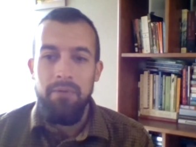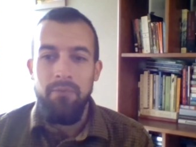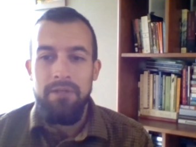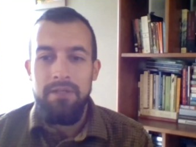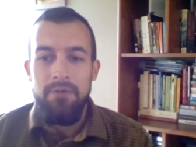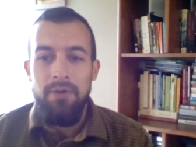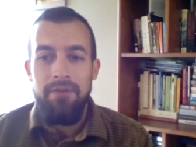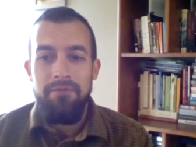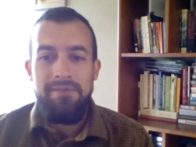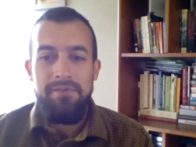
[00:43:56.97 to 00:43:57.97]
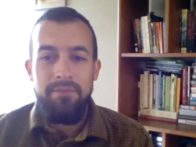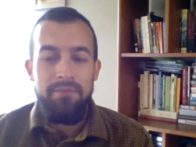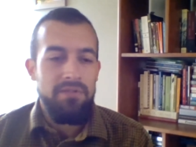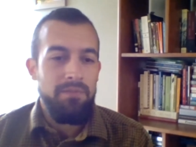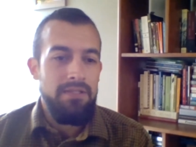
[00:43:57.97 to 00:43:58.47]
But when you have
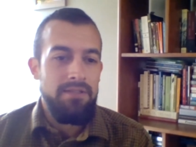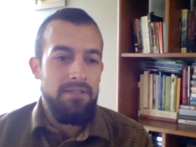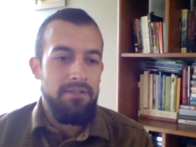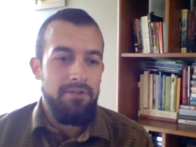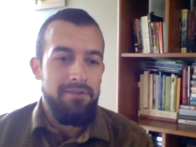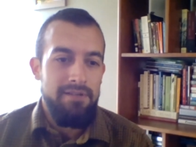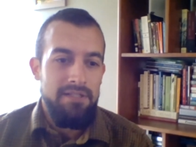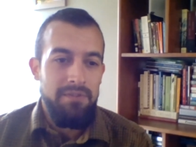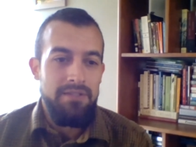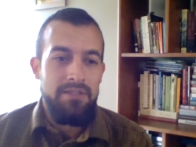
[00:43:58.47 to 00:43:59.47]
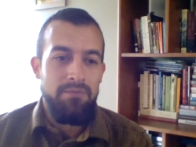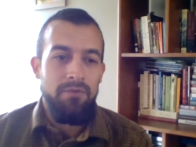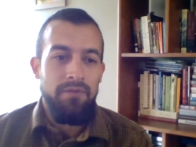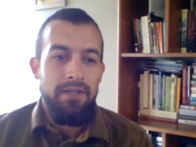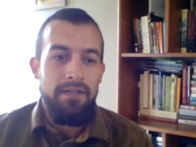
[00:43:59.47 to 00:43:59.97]
juniper species or tree species
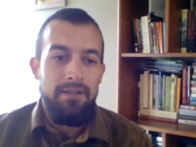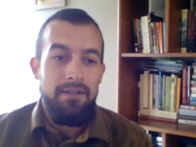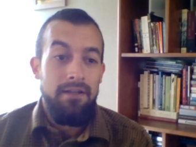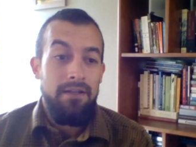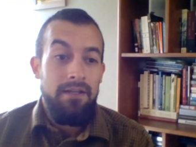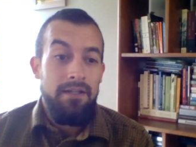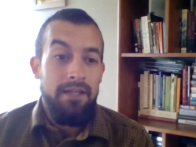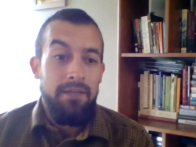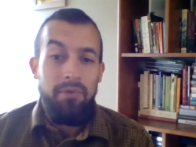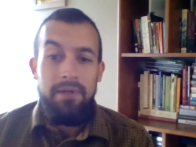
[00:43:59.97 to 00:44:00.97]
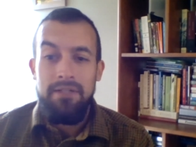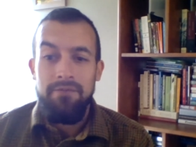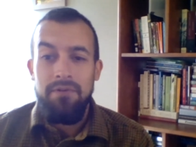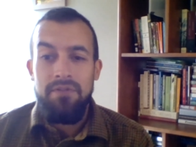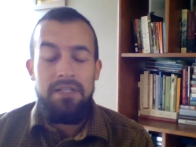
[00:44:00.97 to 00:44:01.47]
move in, that plant
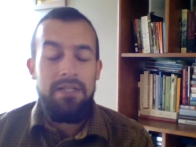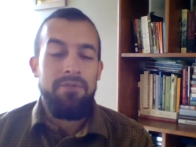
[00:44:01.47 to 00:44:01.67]
diversity that was